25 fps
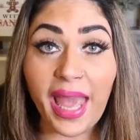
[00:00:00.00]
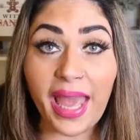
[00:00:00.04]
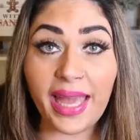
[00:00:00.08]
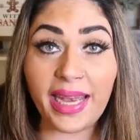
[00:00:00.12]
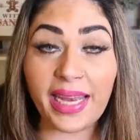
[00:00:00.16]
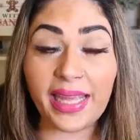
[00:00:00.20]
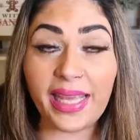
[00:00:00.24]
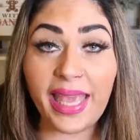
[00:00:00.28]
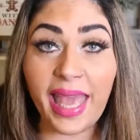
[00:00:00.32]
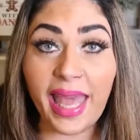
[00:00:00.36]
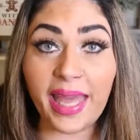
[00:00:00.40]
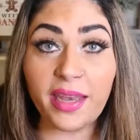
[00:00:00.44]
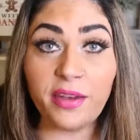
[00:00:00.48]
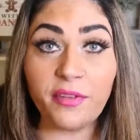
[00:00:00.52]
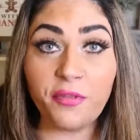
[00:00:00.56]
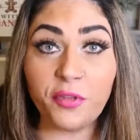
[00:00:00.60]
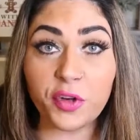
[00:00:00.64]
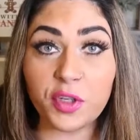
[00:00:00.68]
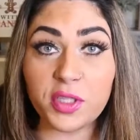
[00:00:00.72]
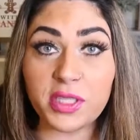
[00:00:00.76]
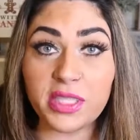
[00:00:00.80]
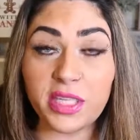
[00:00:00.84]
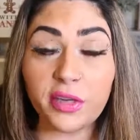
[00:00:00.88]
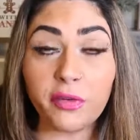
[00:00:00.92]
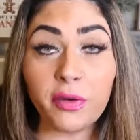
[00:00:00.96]
And again,
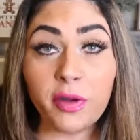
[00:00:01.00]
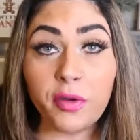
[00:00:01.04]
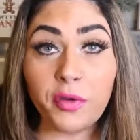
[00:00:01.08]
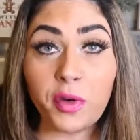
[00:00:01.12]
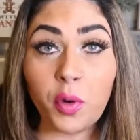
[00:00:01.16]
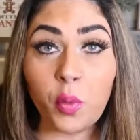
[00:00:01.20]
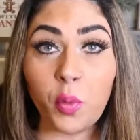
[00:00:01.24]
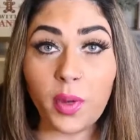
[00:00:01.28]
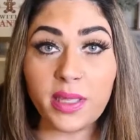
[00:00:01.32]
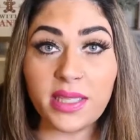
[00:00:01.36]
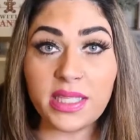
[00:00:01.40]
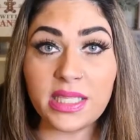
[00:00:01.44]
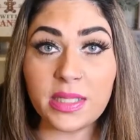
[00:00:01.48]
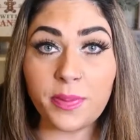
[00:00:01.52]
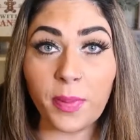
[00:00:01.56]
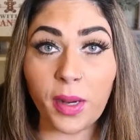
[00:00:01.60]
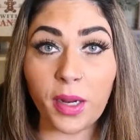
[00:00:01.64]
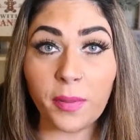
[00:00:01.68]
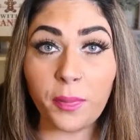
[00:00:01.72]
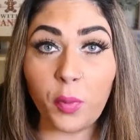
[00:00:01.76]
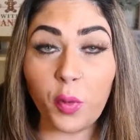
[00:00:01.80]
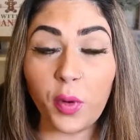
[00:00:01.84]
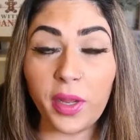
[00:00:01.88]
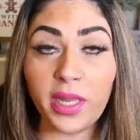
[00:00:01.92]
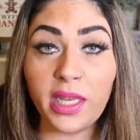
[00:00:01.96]
for 0 to 1
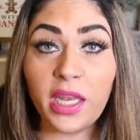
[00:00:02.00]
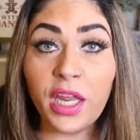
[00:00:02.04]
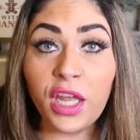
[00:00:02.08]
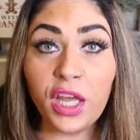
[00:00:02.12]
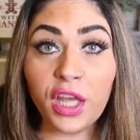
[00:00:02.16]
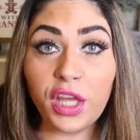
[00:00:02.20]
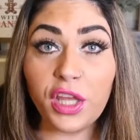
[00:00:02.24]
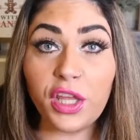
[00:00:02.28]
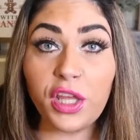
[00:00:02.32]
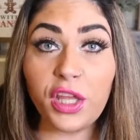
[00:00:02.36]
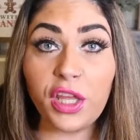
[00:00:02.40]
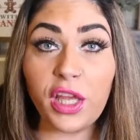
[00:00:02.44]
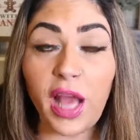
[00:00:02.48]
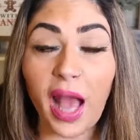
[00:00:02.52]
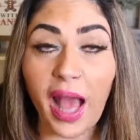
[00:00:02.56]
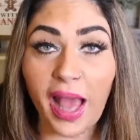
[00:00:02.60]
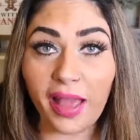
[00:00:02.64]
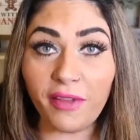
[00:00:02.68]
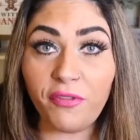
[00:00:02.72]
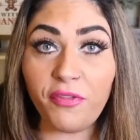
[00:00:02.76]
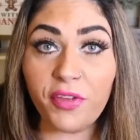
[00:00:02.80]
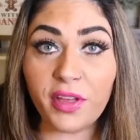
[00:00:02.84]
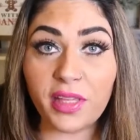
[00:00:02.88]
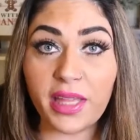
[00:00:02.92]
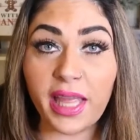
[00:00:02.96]
Smart Point,
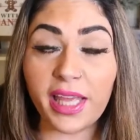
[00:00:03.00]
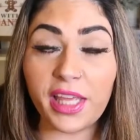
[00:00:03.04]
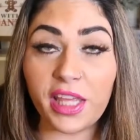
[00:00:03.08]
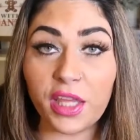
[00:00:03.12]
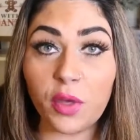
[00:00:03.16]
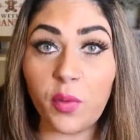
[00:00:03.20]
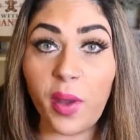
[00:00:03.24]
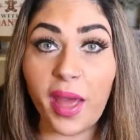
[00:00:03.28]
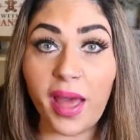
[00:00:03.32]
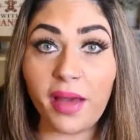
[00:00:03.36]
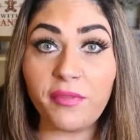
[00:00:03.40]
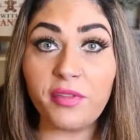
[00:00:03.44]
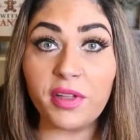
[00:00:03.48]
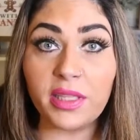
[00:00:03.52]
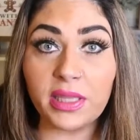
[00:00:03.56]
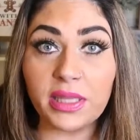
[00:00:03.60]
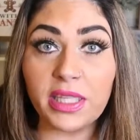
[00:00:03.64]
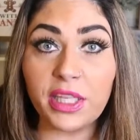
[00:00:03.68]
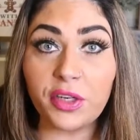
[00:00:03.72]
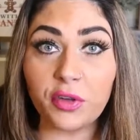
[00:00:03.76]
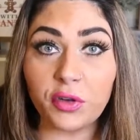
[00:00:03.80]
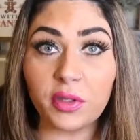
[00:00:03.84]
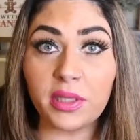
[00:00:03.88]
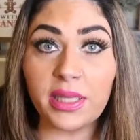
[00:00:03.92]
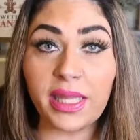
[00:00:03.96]
I feel like you have
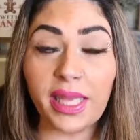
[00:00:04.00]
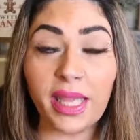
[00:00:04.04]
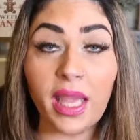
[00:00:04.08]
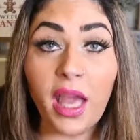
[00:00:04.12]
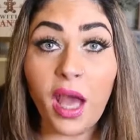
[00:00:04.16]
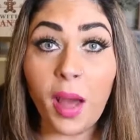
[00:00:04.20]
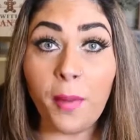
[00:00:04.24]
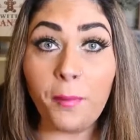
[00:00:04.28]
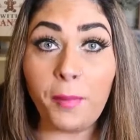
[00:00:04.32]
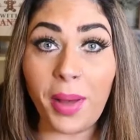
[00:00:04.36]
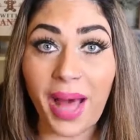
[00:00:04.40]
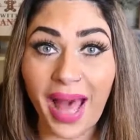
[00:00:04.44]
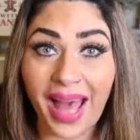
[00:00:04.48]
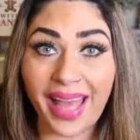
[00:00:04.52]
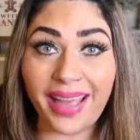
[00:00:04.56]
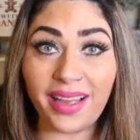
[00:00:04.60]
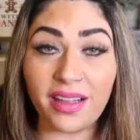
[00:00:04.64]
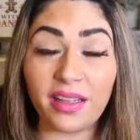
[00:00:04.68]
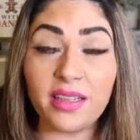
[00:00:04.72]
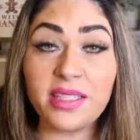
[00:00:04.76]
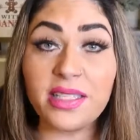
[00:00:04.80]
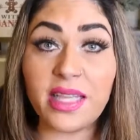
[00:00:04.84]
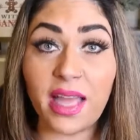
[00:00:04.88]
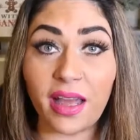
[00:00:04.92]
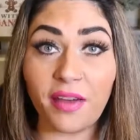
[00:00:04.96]
literally
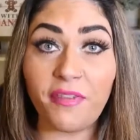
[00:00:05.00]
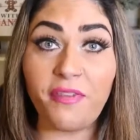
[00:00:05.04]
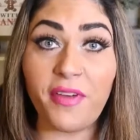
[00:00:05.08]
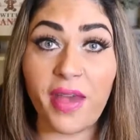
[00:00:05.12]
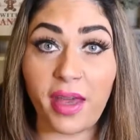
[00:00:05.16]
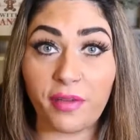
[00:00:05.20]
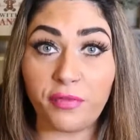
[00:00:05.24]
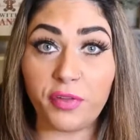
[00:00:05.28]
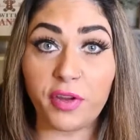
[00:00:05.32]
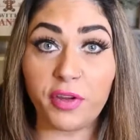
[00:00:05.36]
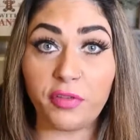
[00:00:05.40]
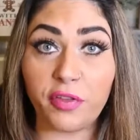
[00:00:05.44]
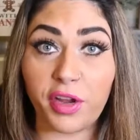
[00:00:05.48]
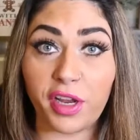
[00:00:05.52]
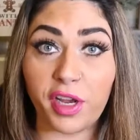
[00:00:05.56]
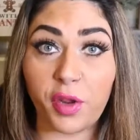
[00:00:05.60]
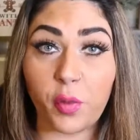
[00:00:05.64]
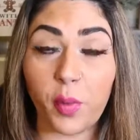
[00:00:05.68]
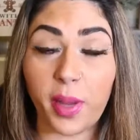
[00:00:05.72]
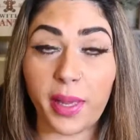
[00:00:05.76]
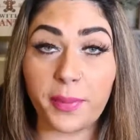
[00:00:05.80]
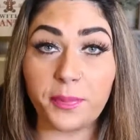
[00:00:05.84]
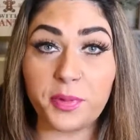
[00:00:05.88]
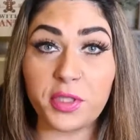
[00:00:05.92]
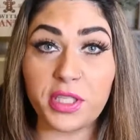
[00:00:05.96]
piles of fat-free
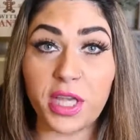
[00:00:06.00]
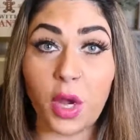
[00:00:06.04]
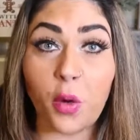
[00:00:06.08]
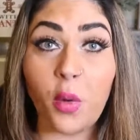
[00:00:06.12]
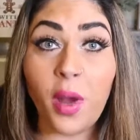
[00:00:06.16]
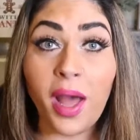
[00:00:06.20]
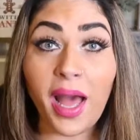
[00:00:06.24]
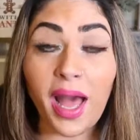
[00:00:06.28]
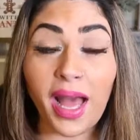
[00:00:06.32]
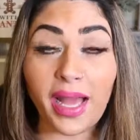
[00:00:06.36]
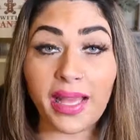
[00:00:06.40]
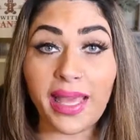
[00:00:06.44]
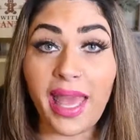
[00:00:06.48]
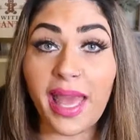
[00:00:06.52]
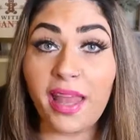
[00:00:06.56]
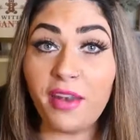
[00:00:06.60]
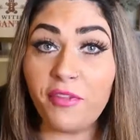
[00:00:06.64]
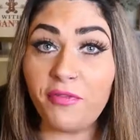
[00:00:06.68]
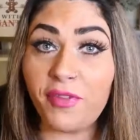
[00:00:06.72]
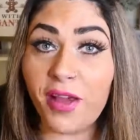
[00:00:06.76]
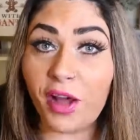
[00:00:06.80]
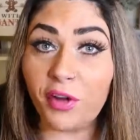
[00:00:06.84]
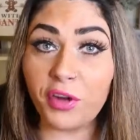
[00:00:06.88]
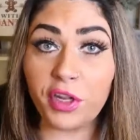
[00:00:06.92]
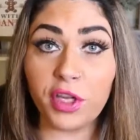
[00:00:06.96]
Reddi-wip. So
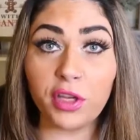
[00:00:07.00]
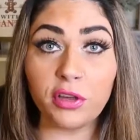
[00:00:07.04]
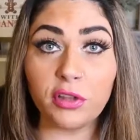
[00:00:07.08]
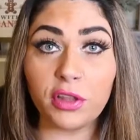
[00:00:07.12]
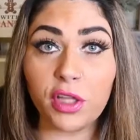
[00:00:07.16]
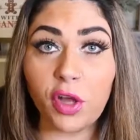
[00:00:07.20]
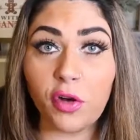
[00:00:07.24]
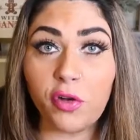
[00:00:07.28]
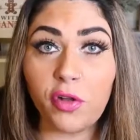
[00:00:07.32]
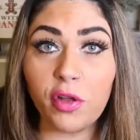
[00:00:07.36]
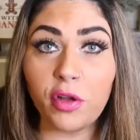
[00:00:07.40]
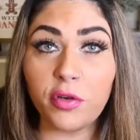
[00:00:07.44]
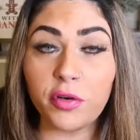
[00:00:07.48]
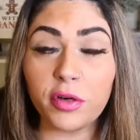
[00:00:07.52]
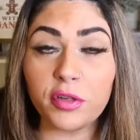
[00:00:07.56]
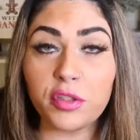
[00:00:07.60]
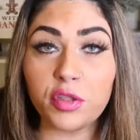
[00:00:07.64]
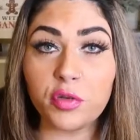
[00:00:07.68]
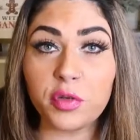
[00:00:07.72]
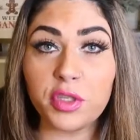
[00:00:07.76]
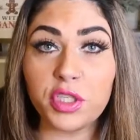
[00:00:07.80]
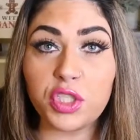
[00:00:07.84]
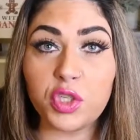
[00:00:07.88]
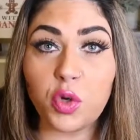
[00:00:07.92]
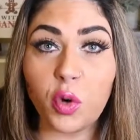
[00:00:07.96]
again, found at your local
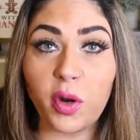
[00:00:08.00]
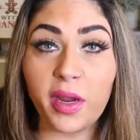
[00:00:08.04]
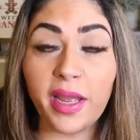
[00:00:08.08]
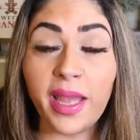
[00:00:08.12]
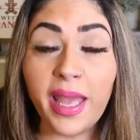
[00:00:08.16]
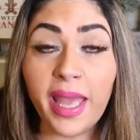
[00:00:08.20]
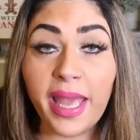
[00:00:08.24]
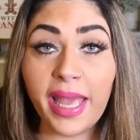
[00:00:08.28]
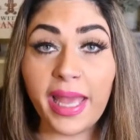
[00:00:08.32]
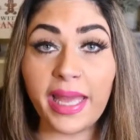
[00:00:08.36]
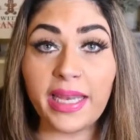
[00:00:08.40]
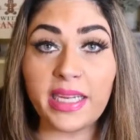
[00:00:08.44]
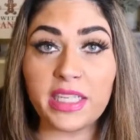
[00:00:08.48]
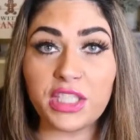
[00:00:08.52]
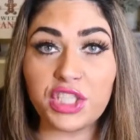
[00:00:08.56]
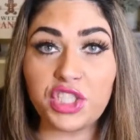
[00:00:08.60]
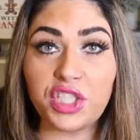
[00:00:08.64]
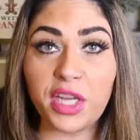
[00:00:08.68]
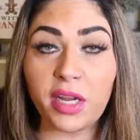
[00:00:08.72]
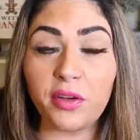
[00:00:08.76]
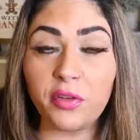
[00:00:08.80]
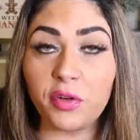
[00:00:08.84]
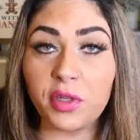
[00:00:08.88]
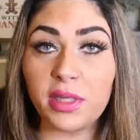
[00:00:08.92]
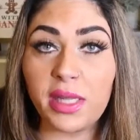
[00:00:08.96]
grocery store. It is
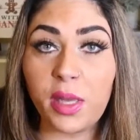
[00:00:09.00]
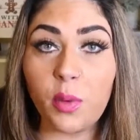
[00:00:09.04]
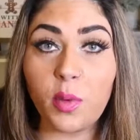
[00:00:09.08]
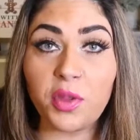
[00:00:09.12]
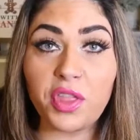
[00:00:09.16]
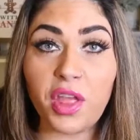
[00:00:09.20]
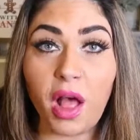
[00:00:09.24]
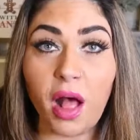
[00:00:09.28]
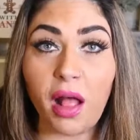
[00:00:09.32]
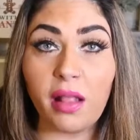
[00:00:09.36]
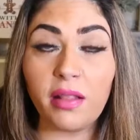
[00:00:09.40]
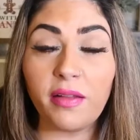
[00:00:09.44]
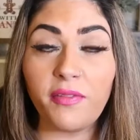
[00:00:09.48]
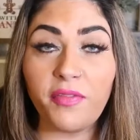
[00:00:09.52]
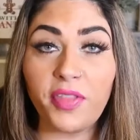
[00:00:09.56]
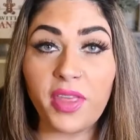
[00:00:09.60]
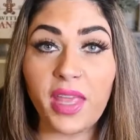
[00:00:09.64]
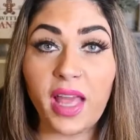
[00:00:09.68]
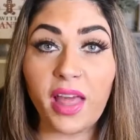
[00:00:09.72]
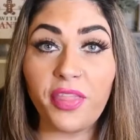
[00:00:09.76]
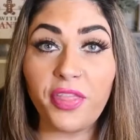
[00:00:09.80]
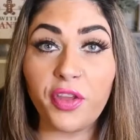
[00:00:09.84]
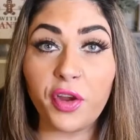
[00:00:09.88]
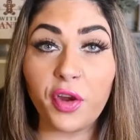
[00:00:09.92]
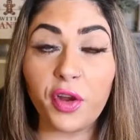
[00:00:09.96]
generally with all of
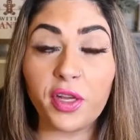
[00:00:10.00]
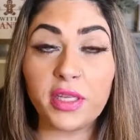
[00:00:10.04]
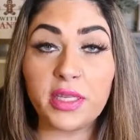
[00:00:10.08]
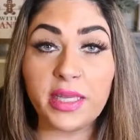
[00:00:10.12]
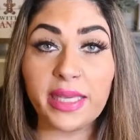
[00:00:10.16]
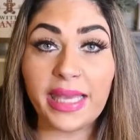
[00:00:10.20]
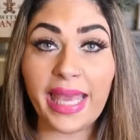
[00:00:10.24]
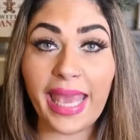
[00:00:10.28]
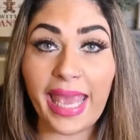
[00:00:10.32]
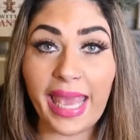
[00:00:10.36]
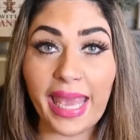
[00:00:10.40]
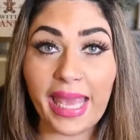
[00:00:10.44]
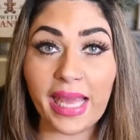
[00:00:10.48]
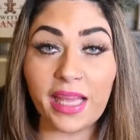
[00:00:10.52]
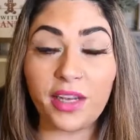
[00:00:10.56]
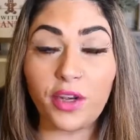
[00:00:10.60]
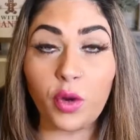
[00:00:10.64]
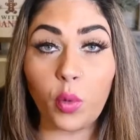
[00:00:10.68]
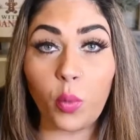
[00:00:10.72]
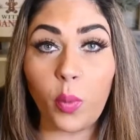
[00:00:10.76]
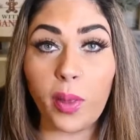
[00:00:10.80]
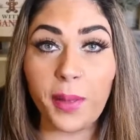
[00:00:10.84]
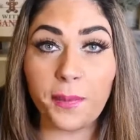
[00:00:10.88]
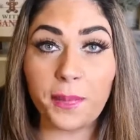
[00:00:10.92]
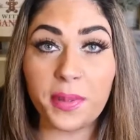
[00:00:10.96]
the other
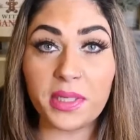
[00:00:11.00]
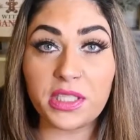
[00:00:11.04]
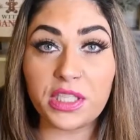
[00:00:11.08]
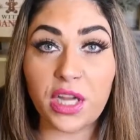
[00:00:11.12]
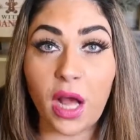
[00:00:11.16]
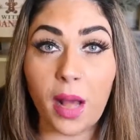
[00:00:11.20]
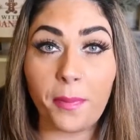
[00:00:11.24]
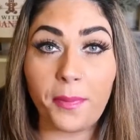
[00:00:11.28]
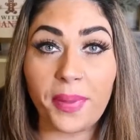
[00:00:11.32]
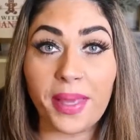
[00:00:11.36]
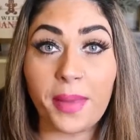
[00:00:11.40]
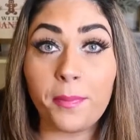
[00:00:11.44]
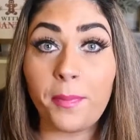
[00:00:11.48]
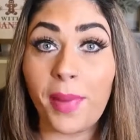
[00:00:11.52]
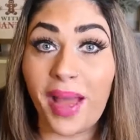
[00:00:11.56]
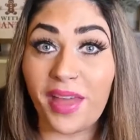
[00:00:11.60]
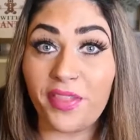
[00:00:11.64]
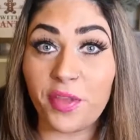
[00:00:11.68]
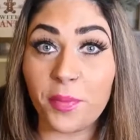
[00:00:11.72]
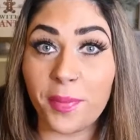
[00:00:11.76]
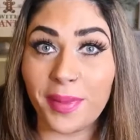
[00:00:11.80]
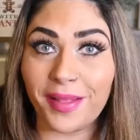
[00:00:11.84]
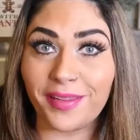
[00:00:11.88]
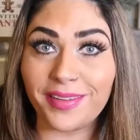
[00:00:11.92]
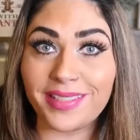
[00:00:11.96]
canned whip topping by
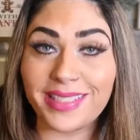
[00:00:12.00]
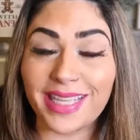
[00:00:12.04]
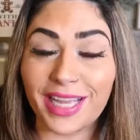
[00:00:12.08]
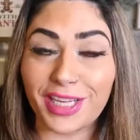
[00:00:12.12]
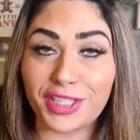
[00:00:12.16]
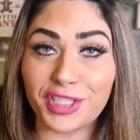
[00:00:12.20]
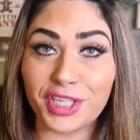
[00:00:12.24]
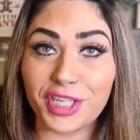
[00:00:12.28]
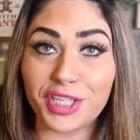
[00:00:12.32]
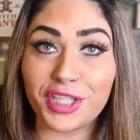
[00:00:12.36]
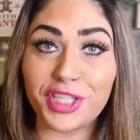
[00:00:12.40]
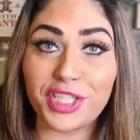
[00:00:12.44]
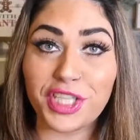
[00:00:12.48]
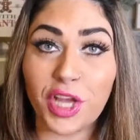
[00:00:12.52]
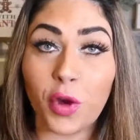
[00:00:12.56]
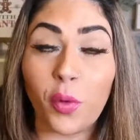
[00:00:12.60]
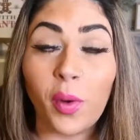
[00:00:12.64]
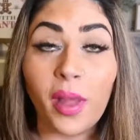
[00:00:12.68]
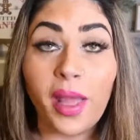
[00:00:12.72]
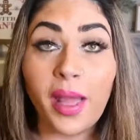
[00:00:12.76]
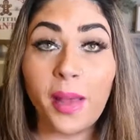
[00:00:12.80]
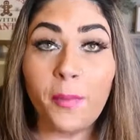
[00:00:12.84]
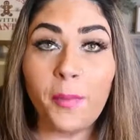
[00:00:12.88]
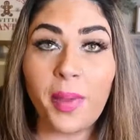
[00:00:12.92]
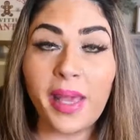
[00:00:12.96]
the milk section. So
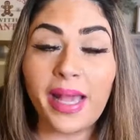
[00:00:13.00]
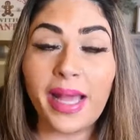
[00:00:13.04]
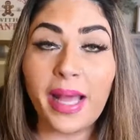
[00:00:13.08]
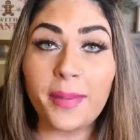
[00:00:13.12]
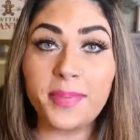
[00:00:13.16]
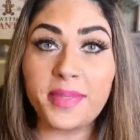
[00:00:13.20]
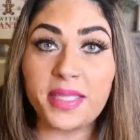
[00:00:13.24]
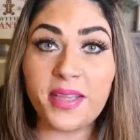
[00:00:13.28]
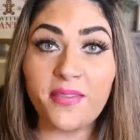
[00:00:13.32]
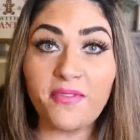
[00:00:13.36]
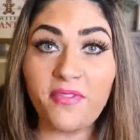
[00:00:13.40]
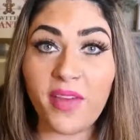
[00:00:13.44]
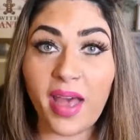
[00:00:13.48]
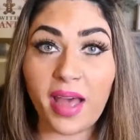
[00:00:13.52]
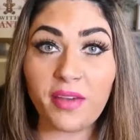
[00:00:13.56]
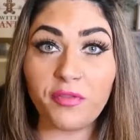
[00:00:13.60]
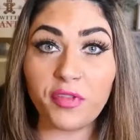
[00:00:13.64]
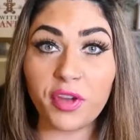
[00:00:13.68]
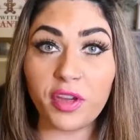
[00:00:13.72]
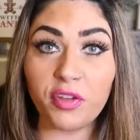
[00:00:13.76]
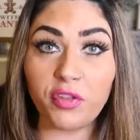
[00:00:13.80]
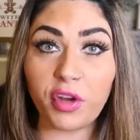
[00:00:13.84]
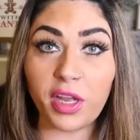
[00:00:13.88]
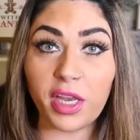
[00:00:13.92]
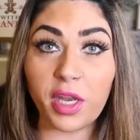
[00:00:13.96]
pick up some
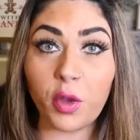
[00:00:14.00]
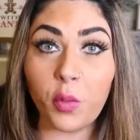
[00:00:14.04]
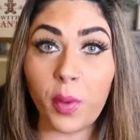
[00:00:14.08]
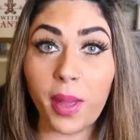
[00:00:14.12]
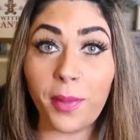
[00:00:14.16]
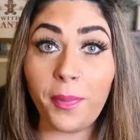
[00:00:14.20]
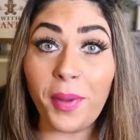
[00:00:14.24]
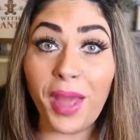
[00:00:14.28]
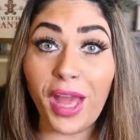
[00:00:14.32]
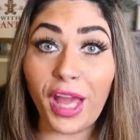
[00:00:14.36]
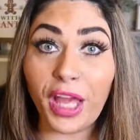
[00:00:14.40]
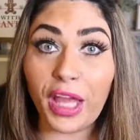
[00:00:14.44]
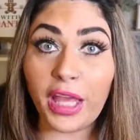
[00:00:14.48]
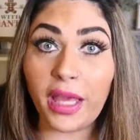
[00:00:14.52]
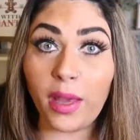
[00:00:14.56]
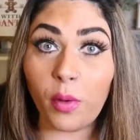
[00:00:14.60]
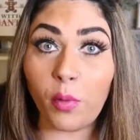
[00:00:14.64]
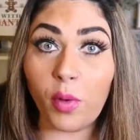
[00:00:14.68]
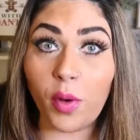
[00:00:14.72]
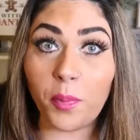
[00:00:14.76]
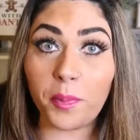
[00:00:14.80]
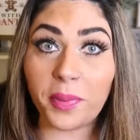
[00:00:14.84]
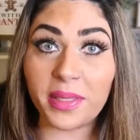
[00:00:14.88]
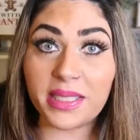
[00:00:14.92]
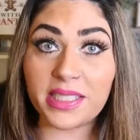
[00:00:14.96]
fat-free Reddi-wip. You won't